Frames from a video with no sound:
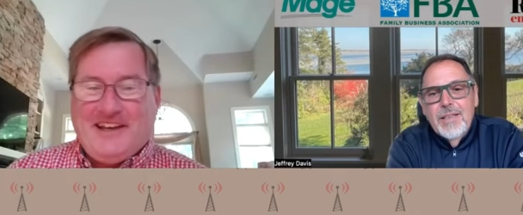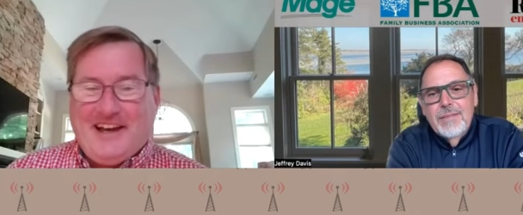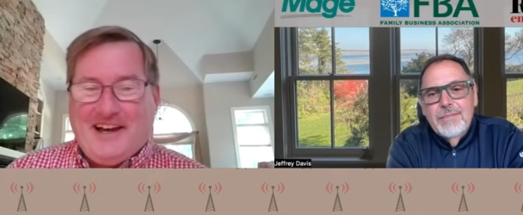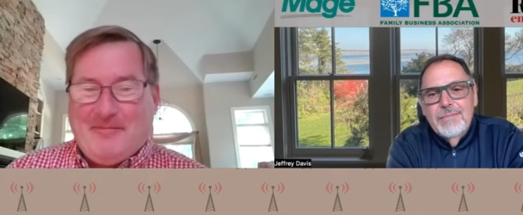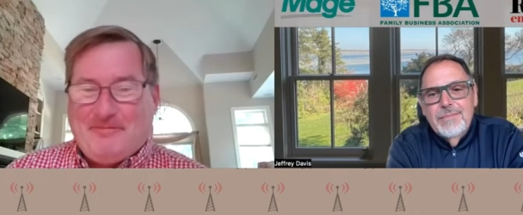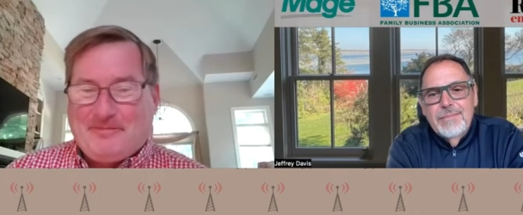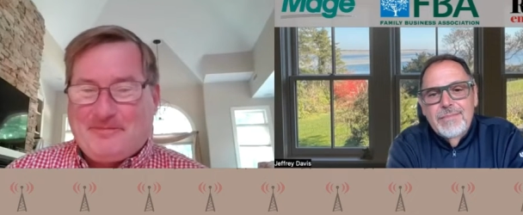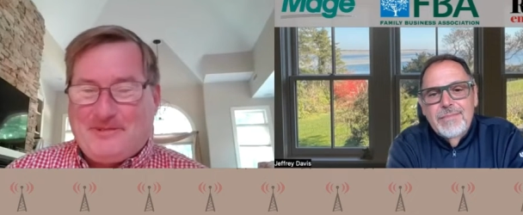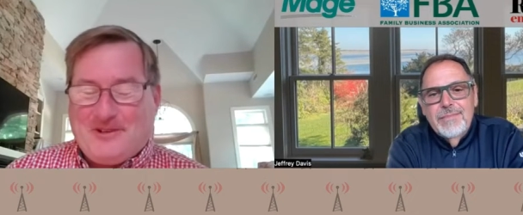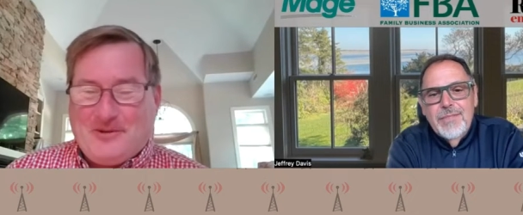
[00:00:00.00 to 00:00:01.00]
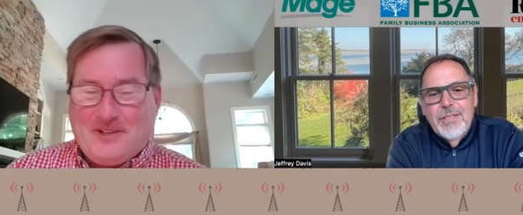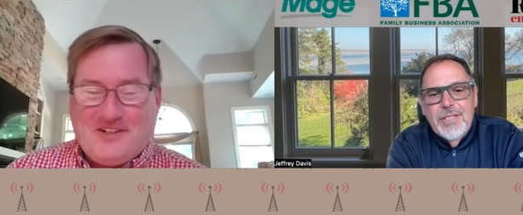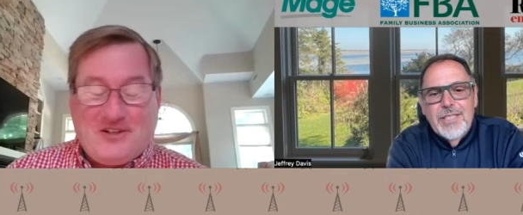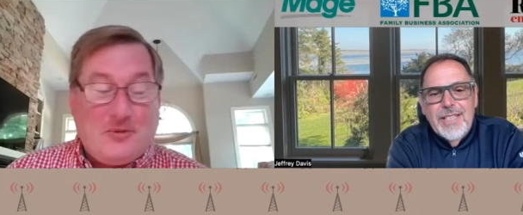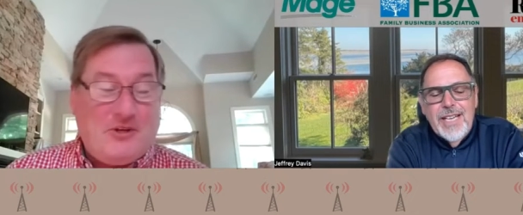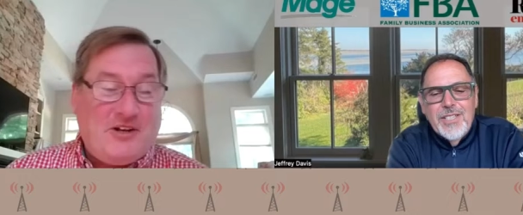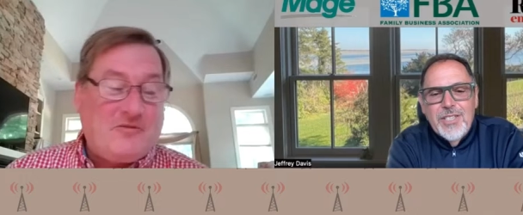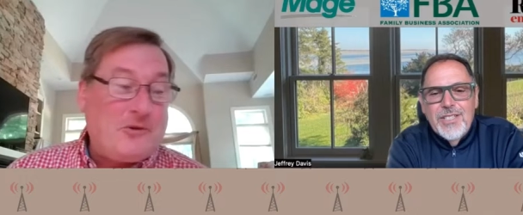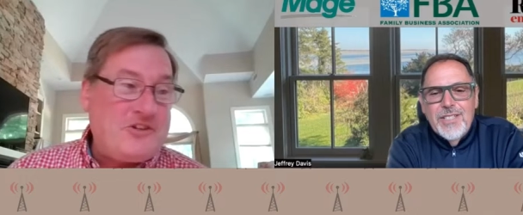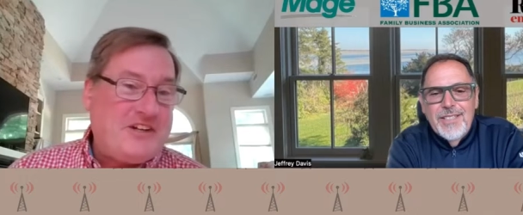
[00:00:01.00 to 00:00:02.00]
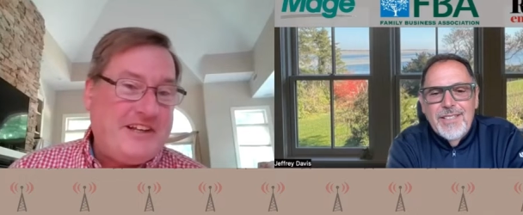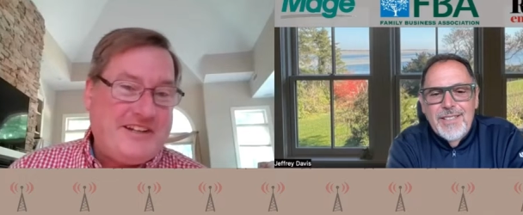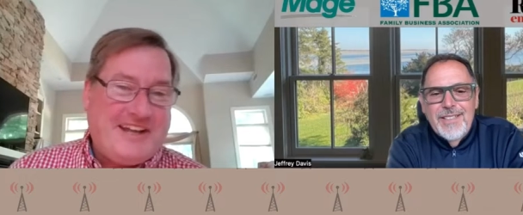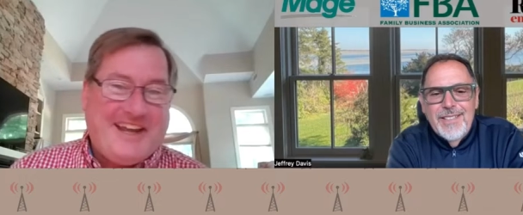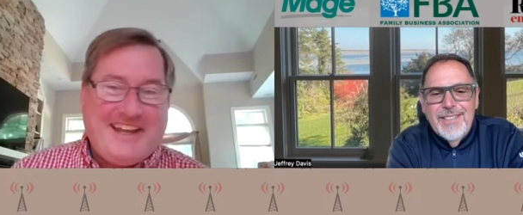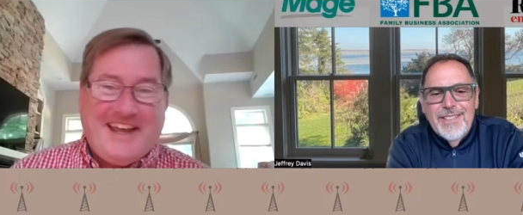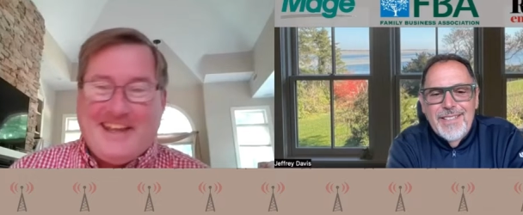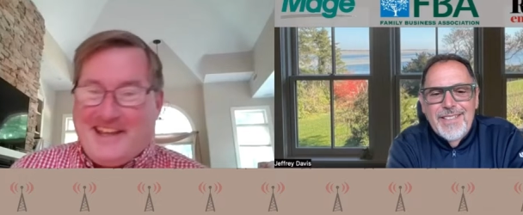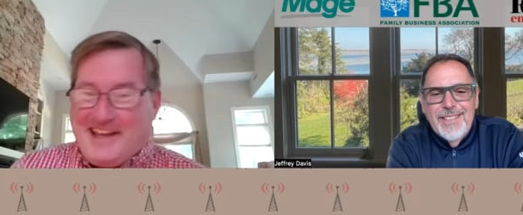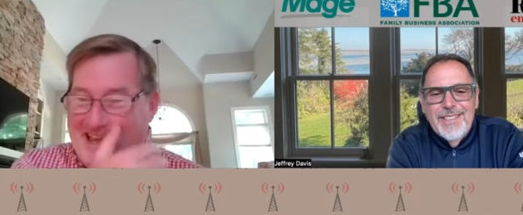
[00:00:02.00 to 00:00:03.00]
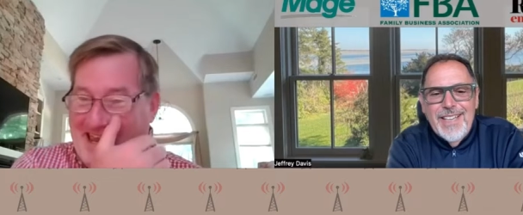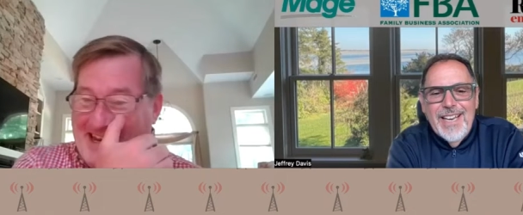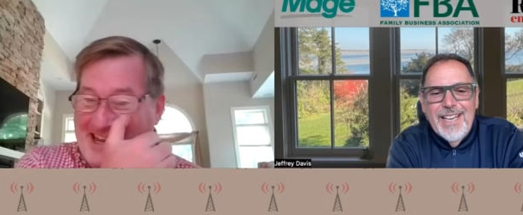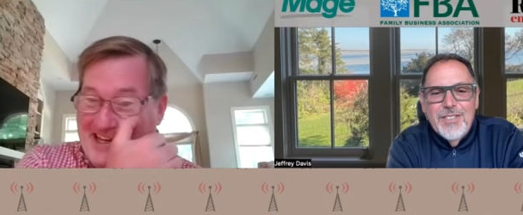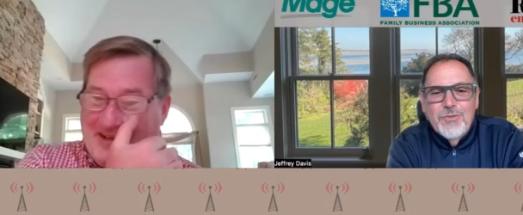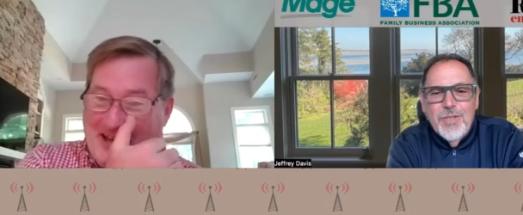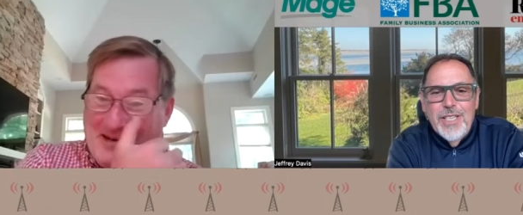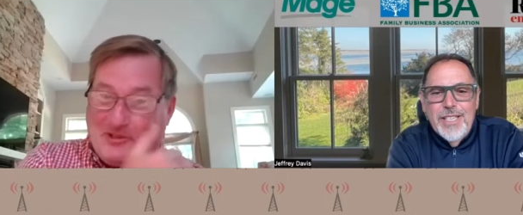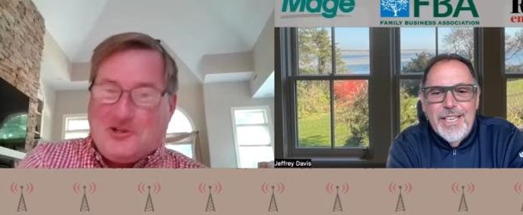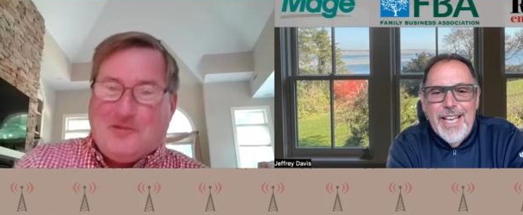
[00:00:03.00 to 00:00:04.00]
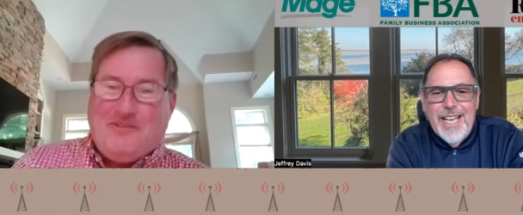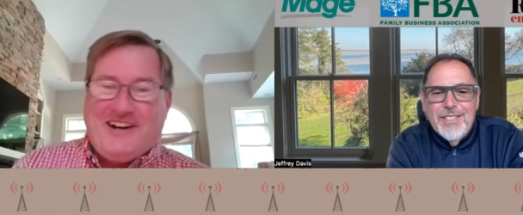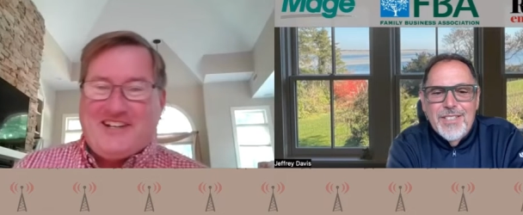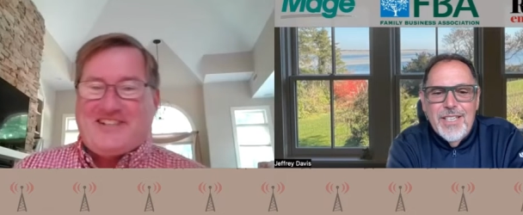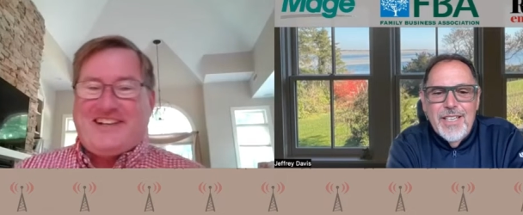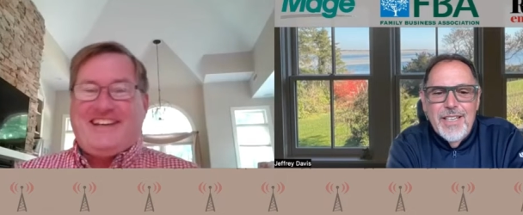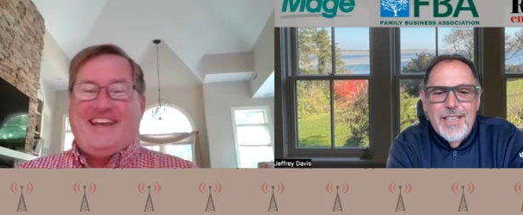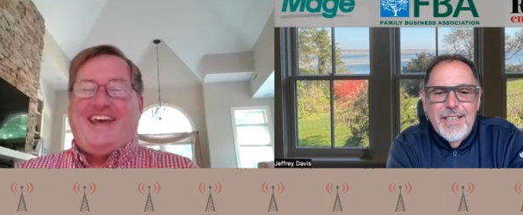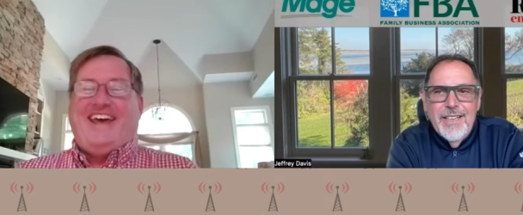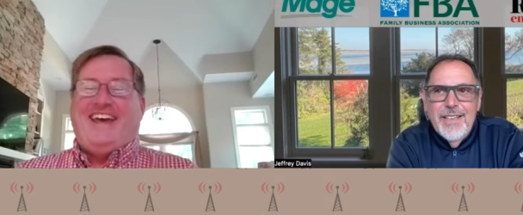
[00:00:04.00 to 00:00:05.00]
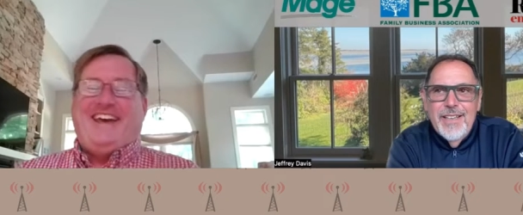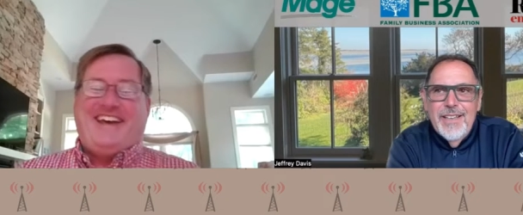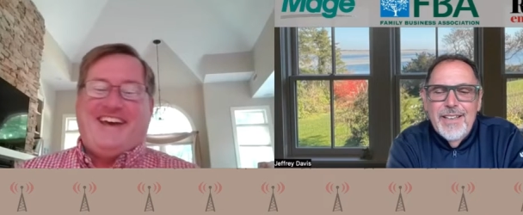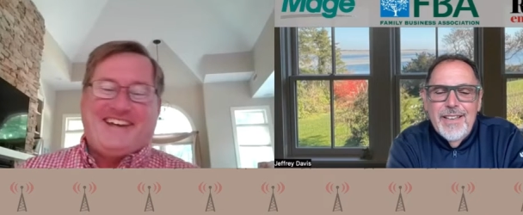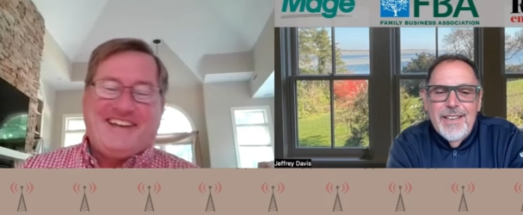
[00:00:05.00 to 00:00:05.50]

Speaker 1: Um, so it's a little bit unfortunate, and, and, really and, I'm a little nasty. embarrassed.